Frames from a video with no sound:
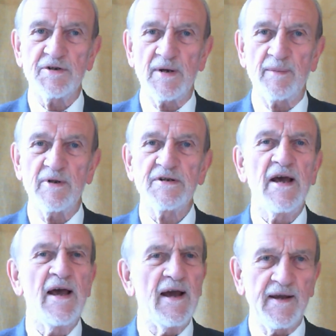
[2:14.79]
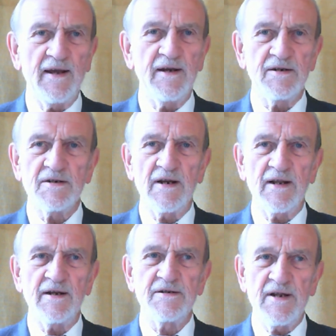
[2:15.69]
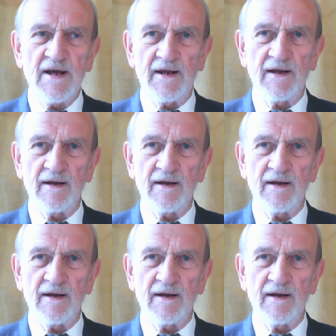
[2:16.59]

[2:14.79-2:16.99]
summons against Leeds Day,